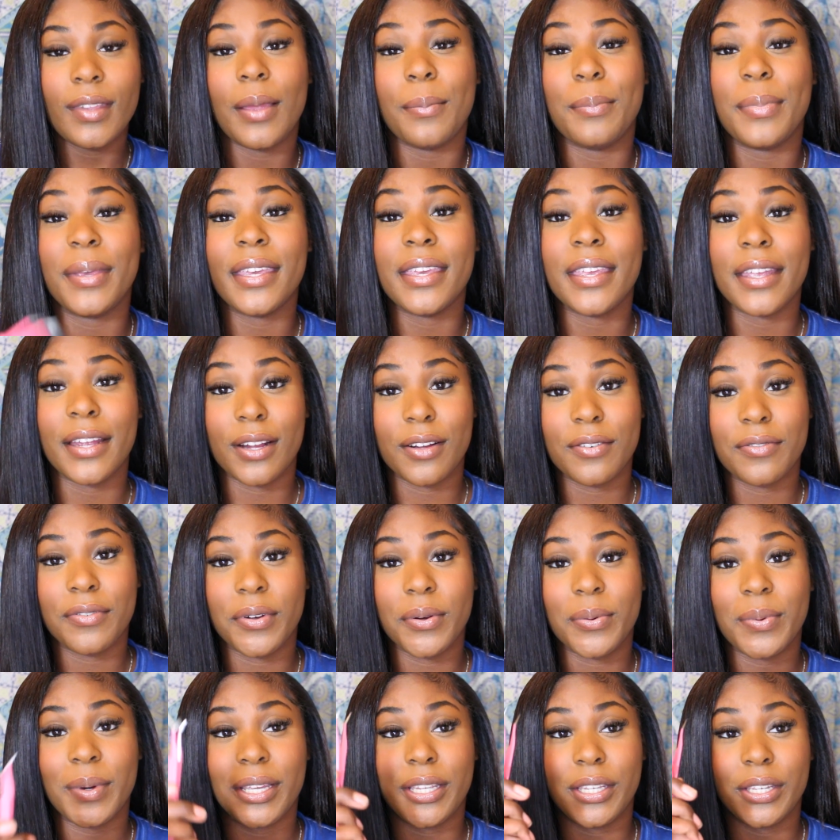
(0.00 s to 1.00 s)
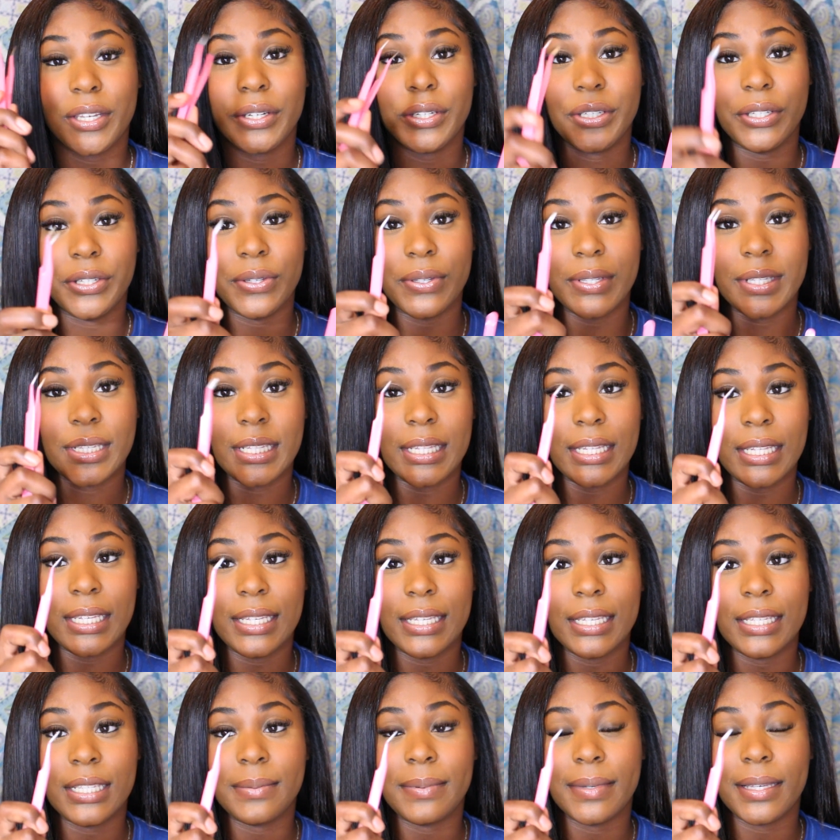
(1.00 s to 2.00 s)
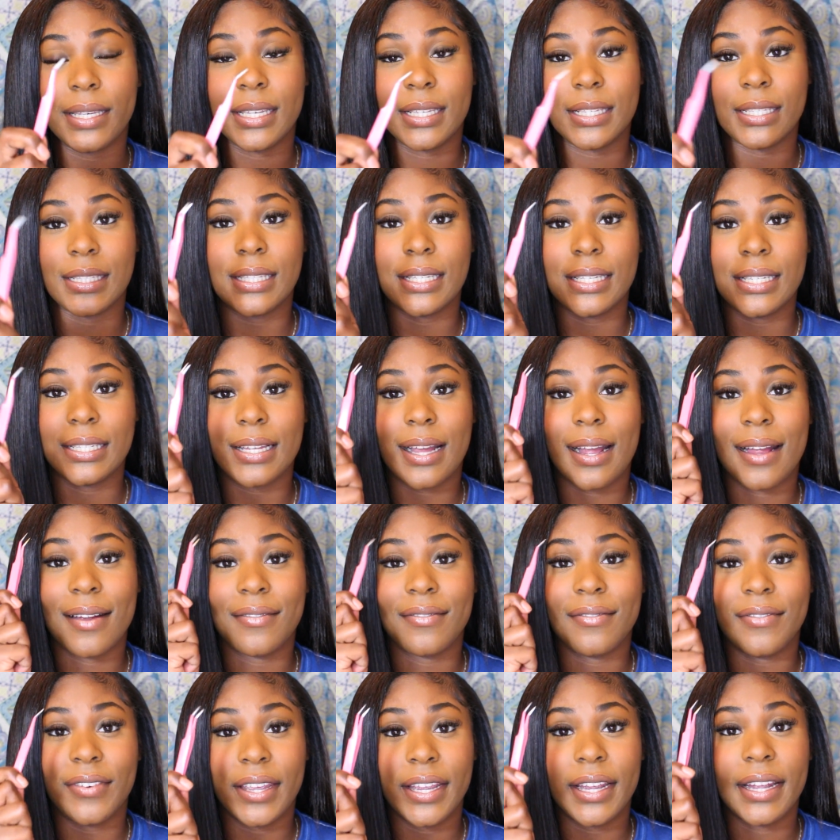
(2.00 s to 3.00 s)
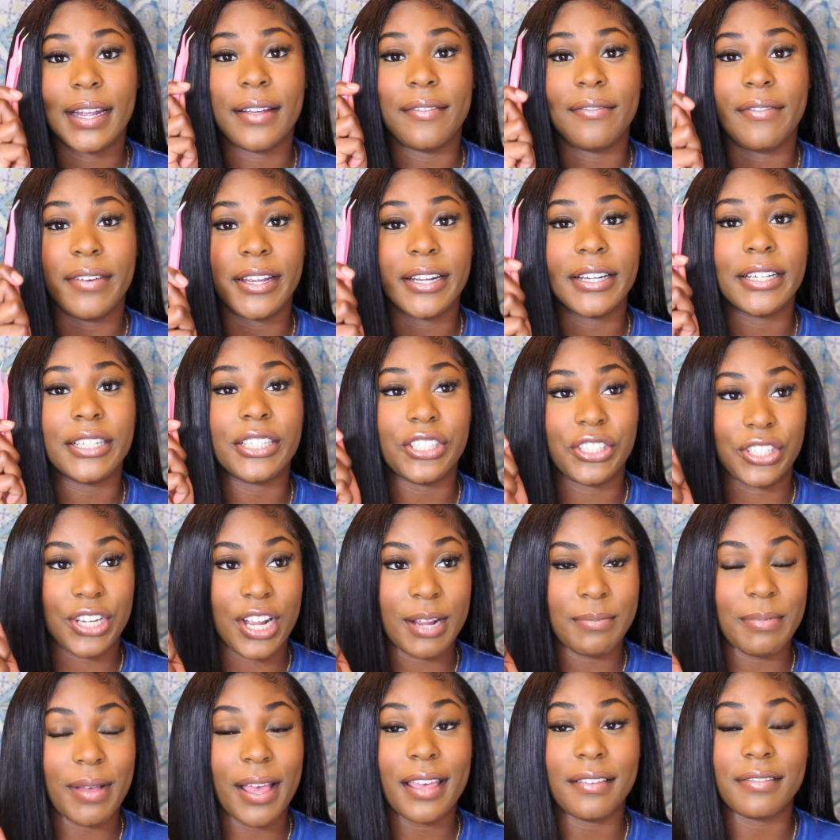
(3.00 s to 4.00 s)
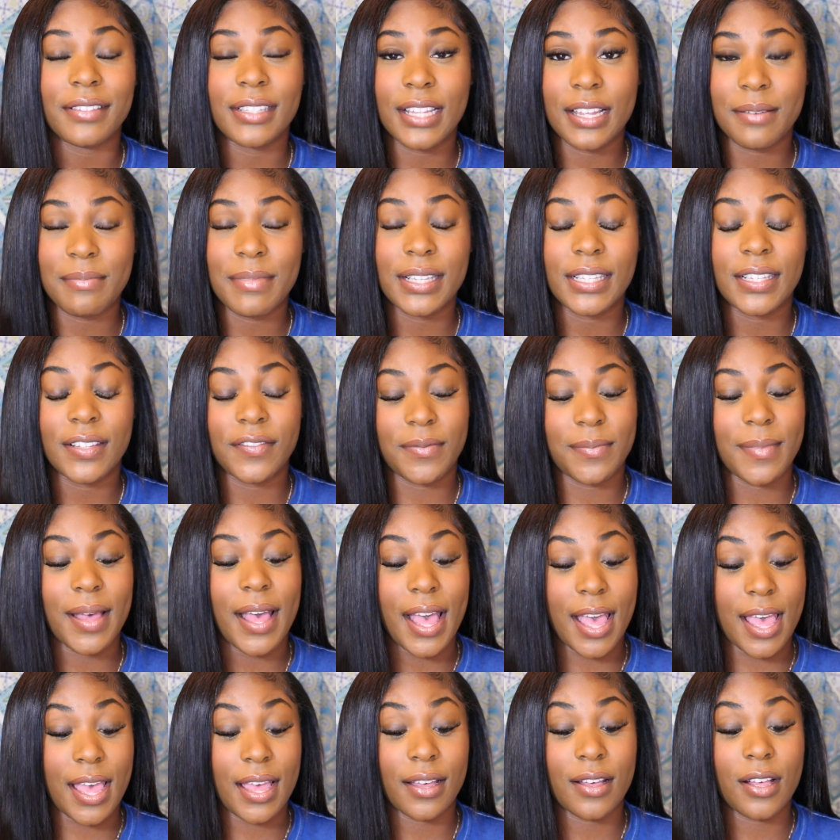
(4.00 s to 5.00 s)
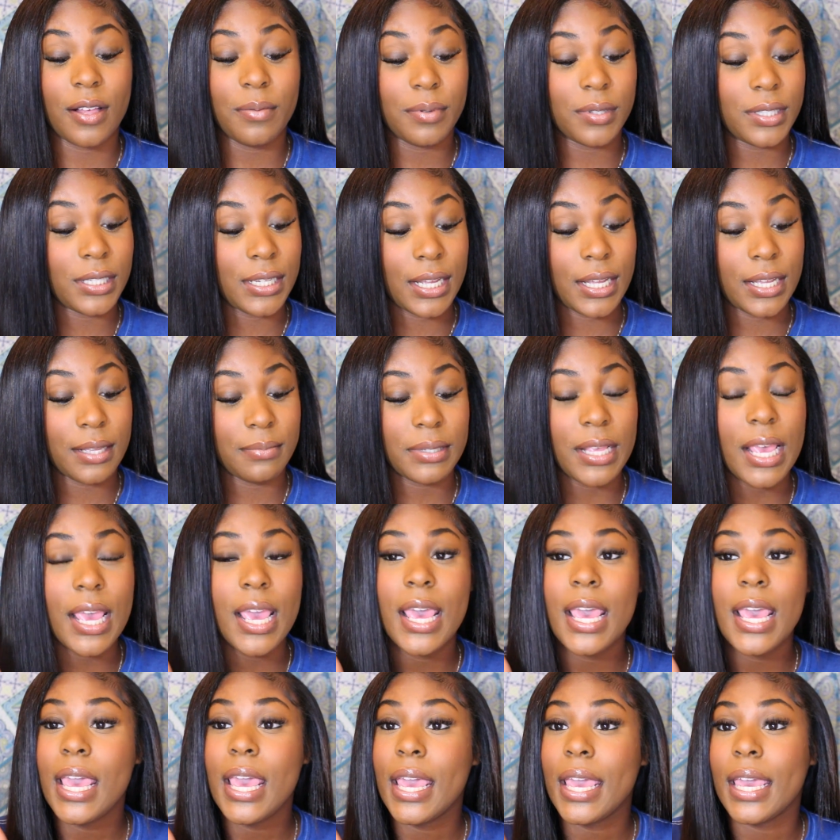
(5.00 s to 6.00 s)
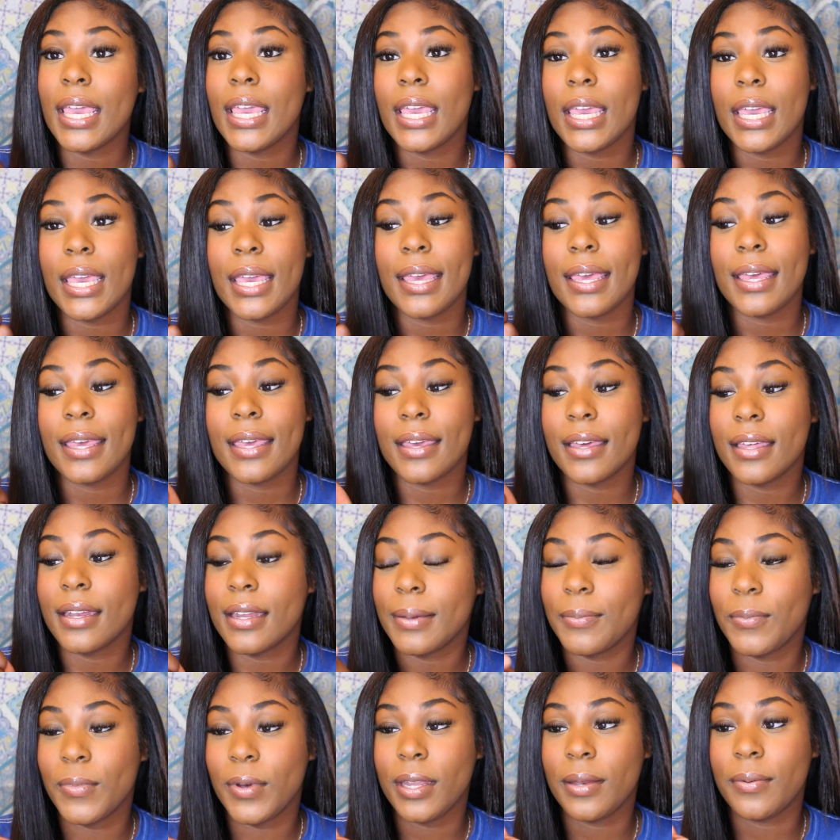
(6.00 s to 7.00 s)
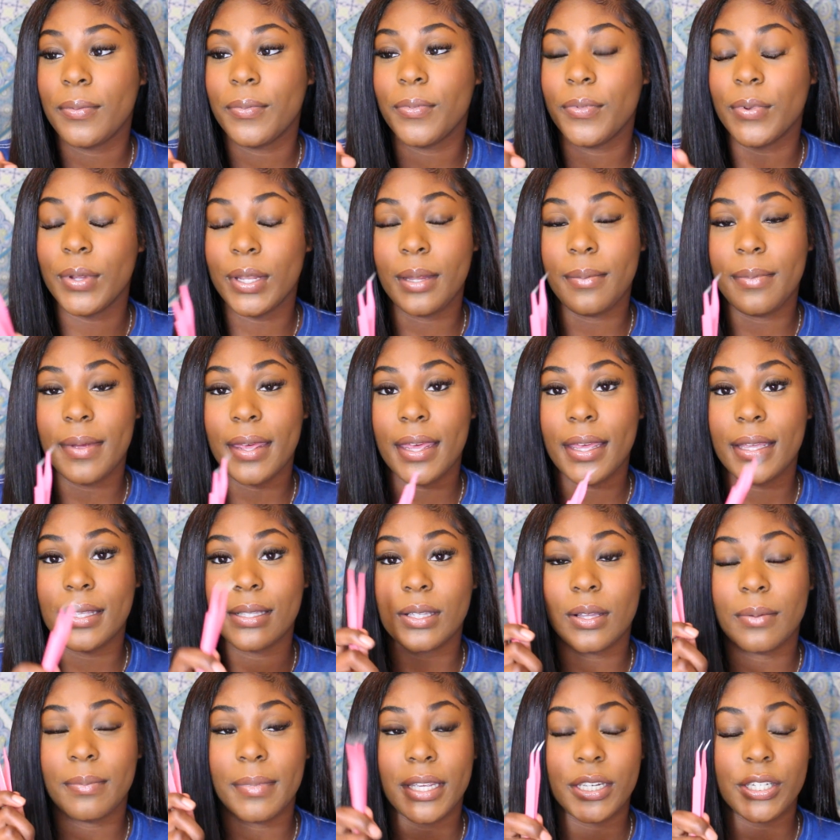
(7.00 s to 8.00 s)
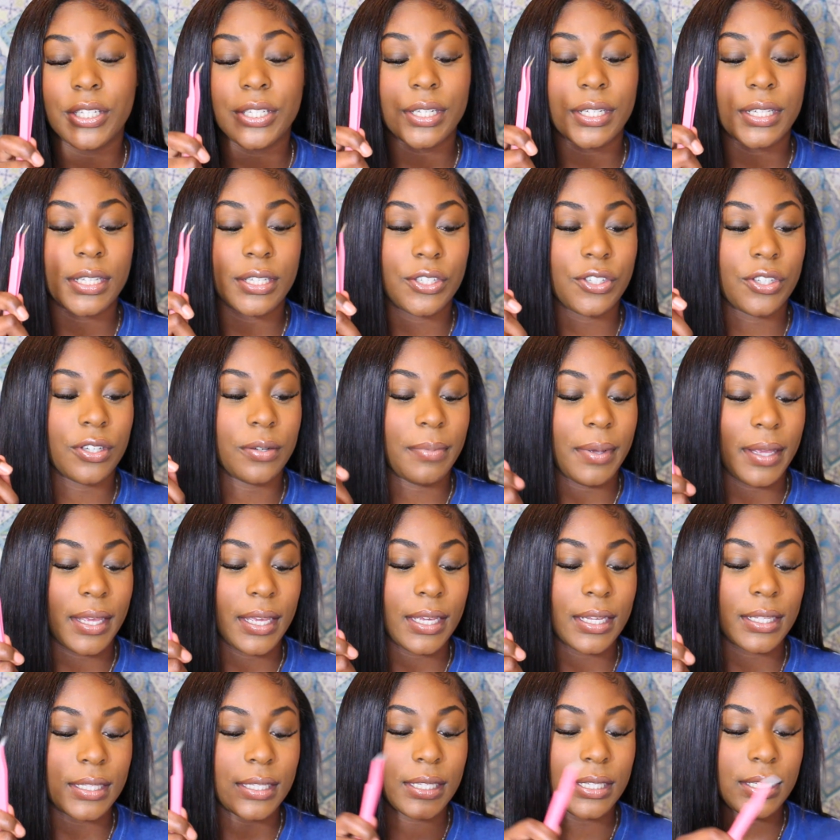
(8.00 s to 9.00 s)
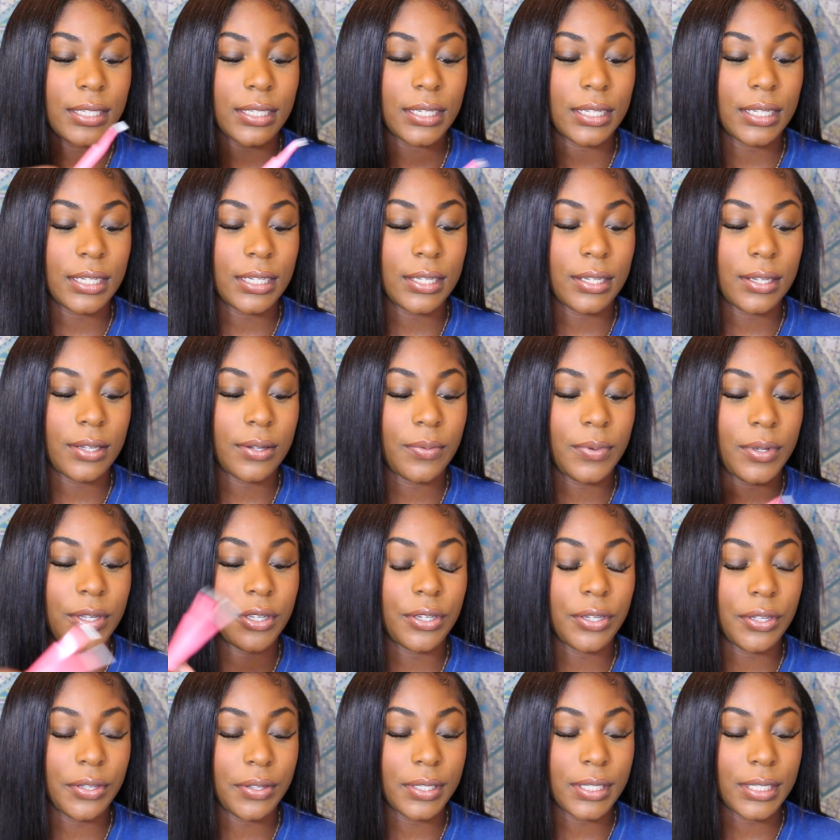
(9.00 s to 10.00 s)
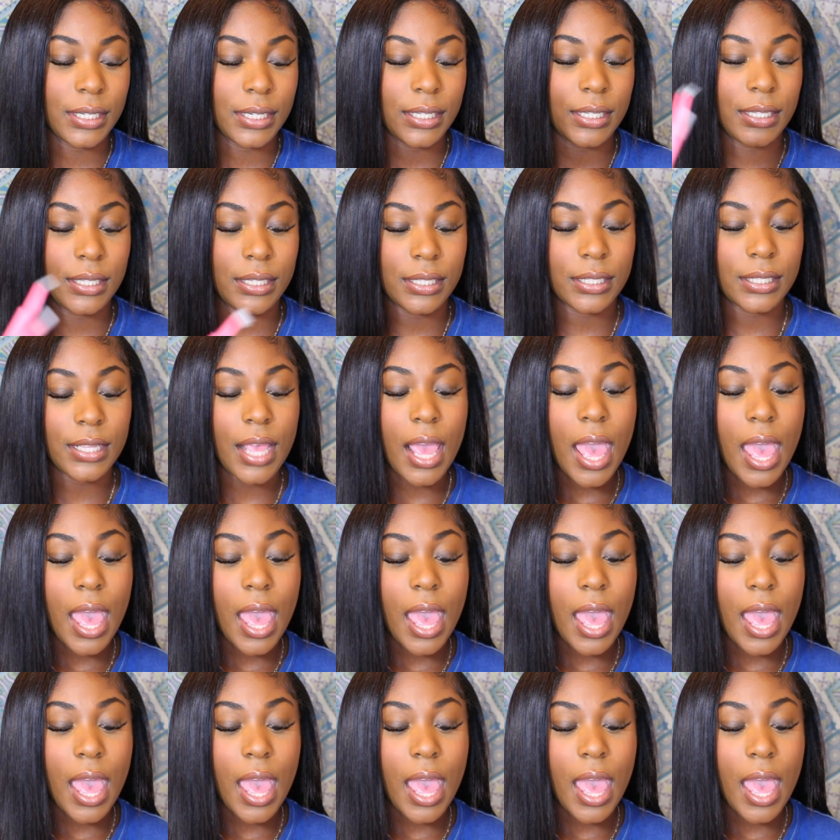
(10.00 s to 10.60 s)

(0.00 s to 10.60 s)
Be careful when you're using these because these are very, very sharp. I have stuck myself in my eye a couple times and it could have went really bad, so make sure that you're paying attention when you're using these.